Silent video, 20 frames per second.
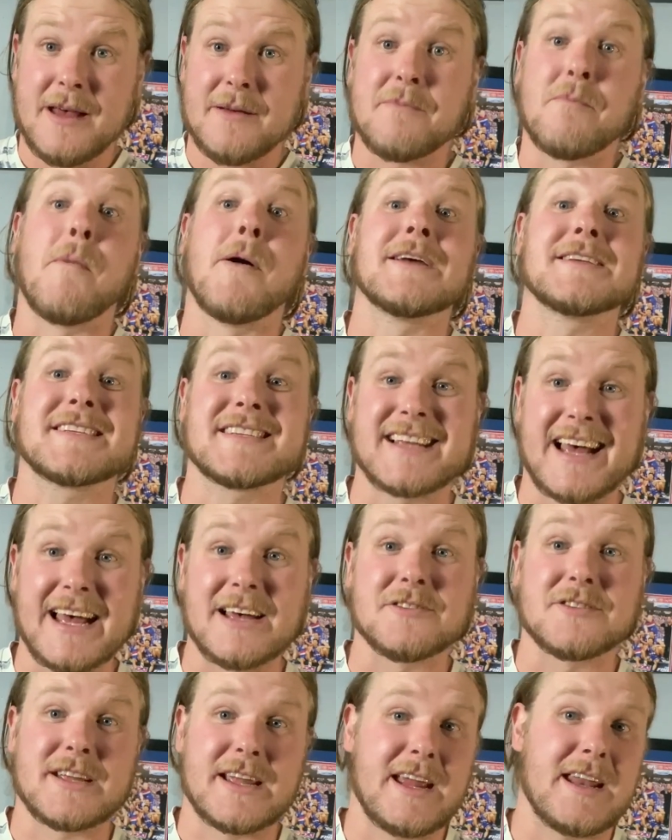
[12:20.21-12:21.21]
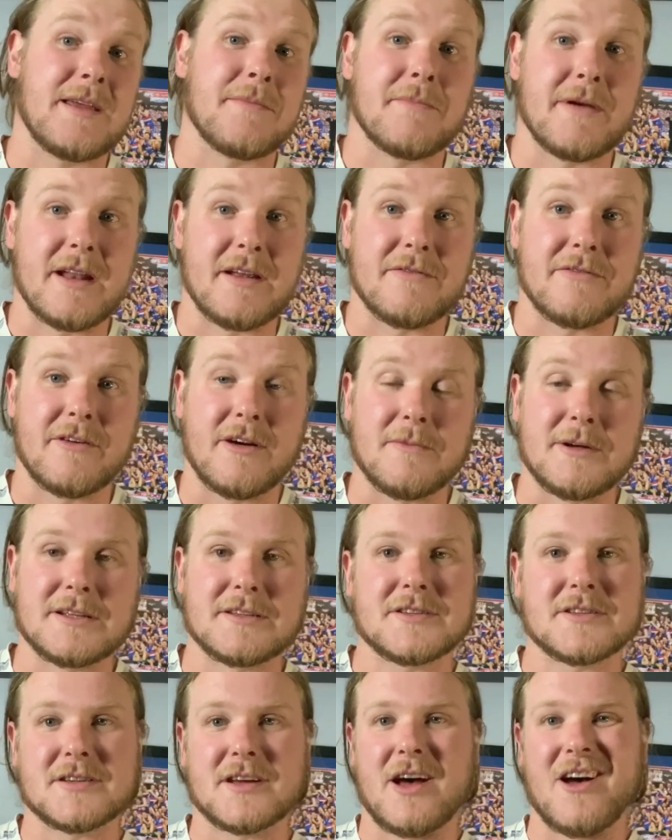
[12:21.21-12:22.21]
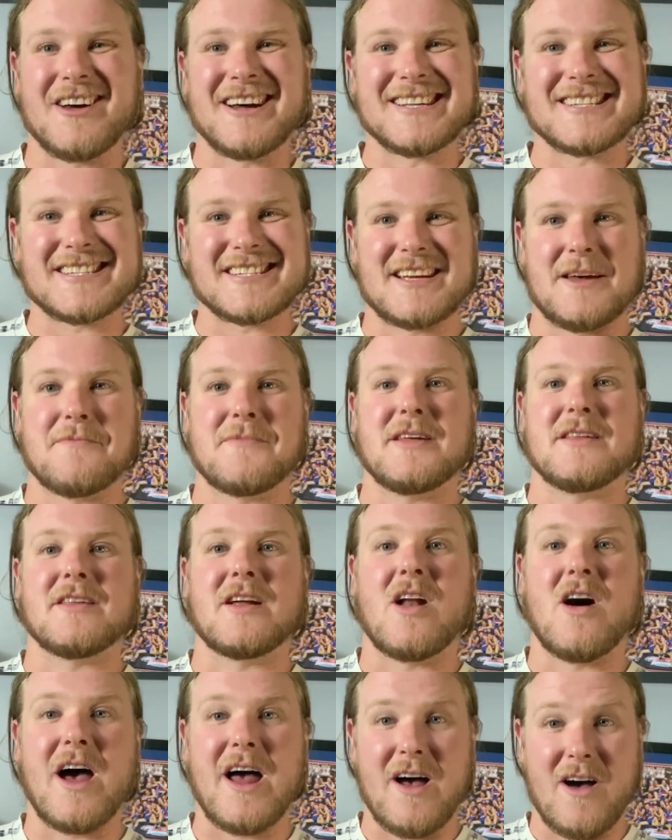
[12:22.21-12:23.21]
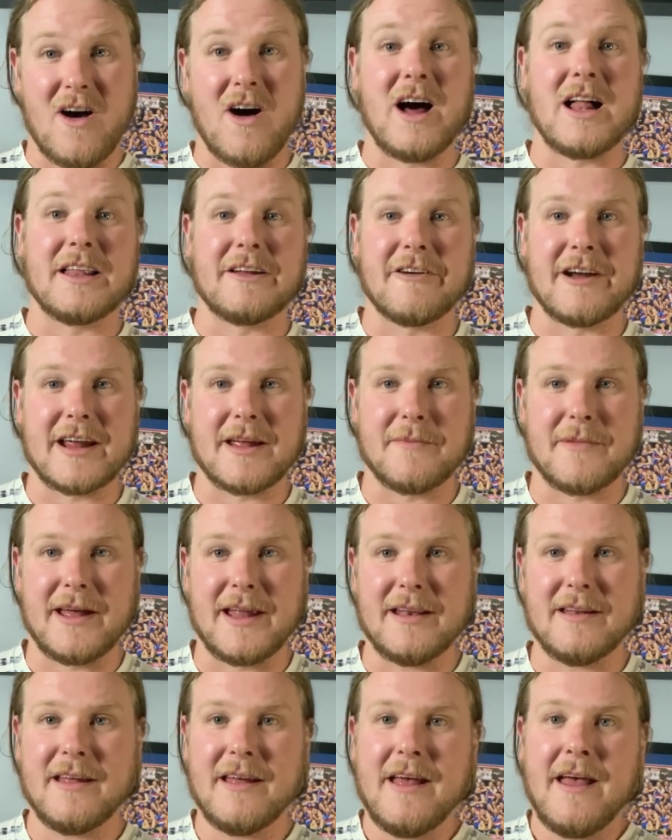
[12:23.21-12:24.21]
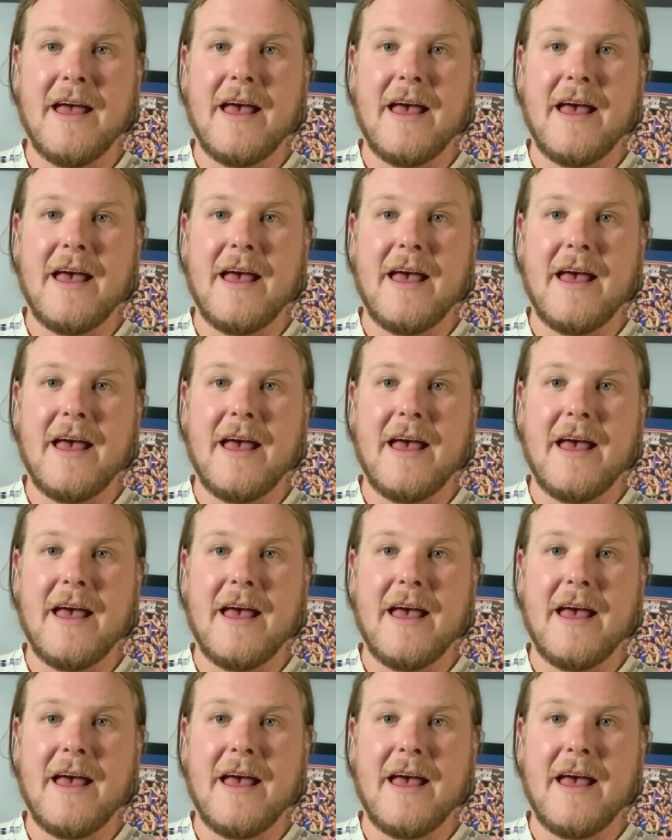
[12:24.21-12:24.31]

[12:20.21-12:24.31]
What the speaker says: My sales are getting better from it. So it's something that I highly recommend.